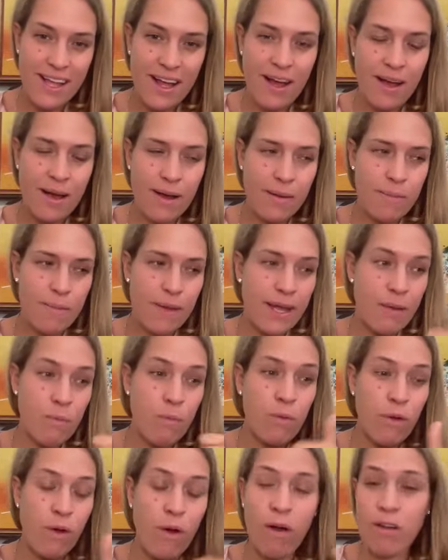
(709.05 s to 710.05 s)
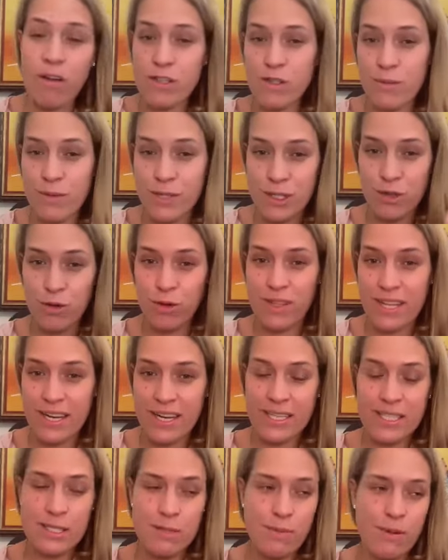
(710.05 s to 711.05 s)
and will also enjoy that
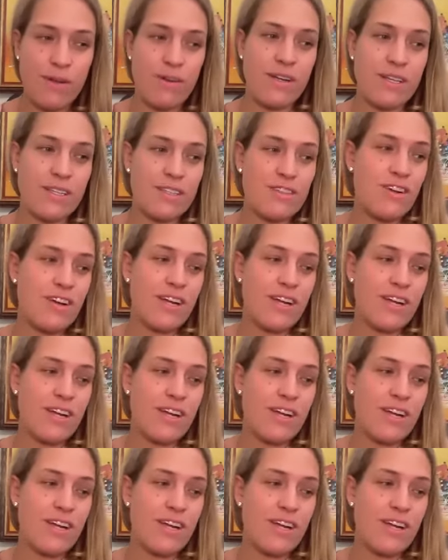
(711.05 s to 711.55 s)
experience,